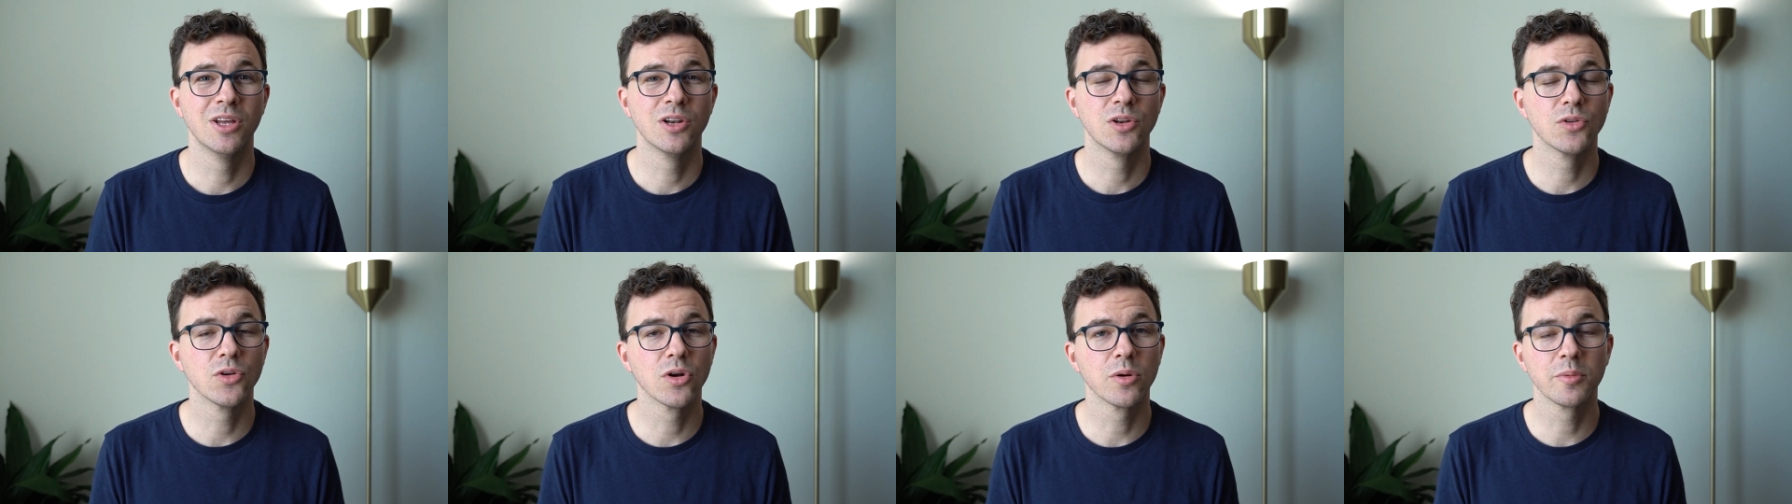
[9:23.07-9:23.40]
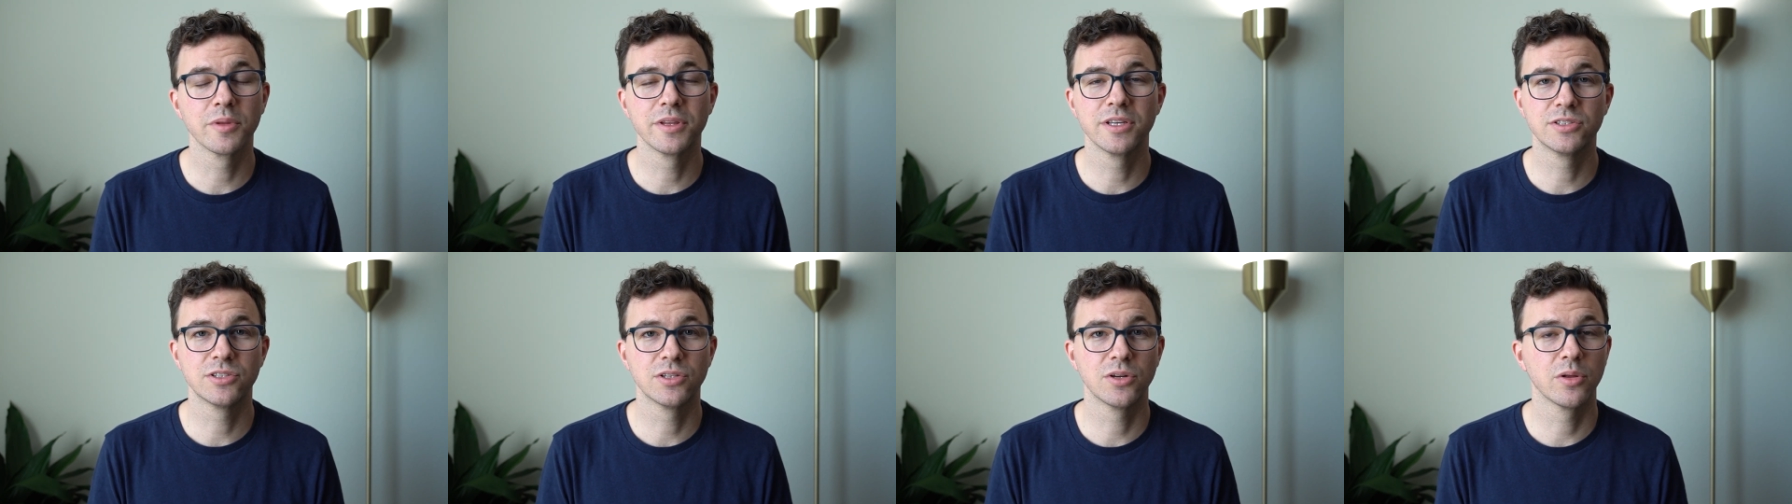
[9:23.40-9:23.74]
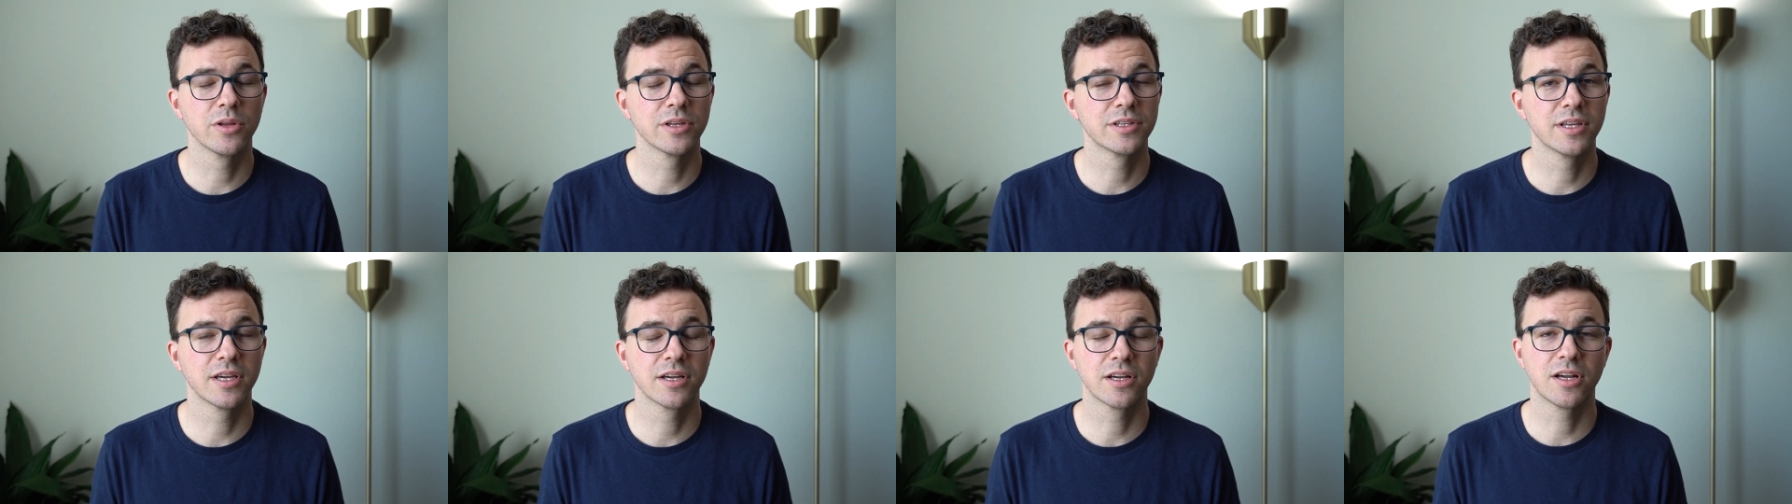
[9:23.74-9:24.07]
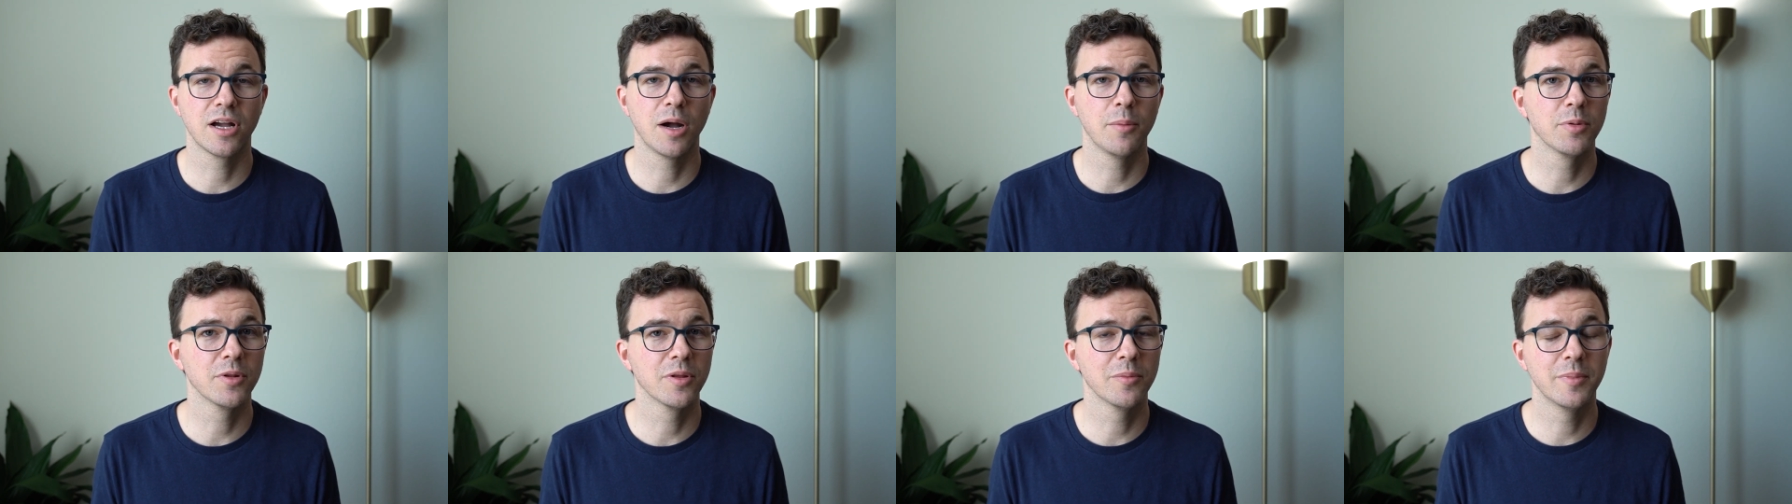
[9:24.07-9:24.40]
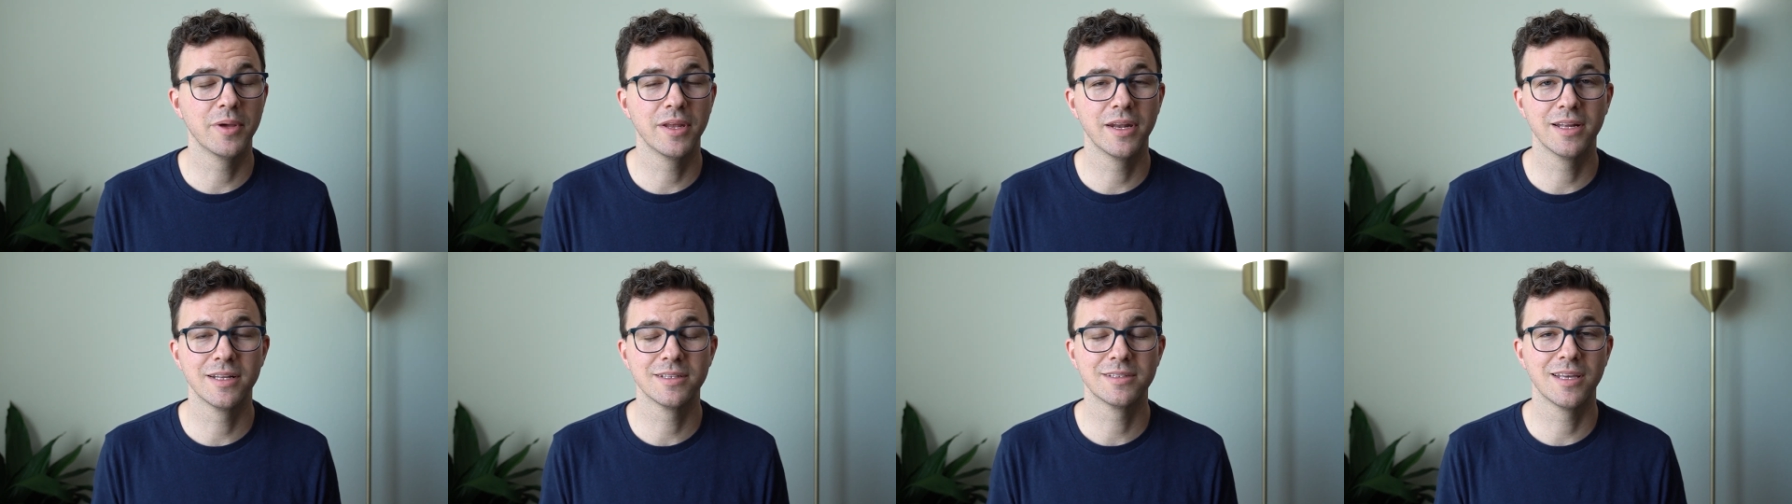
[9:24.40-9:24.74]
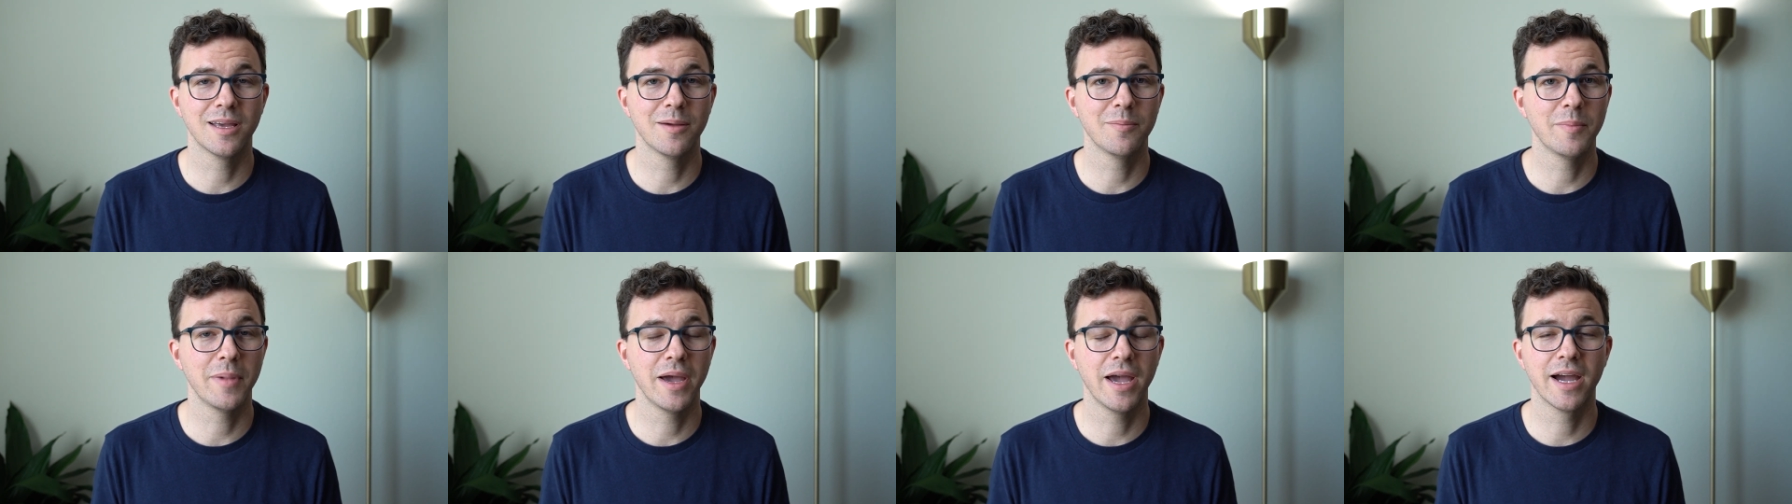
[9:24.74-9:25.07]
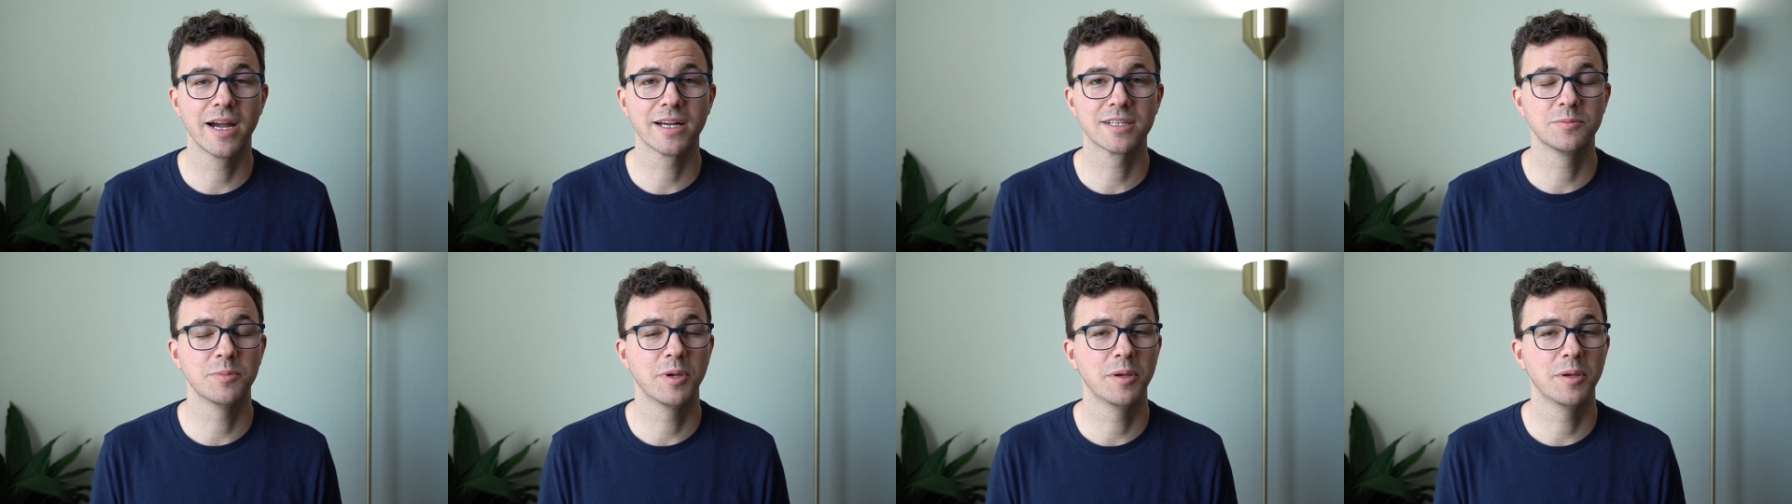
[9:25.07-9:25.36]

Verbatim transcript: Normally this should only take a couple of minutes at max,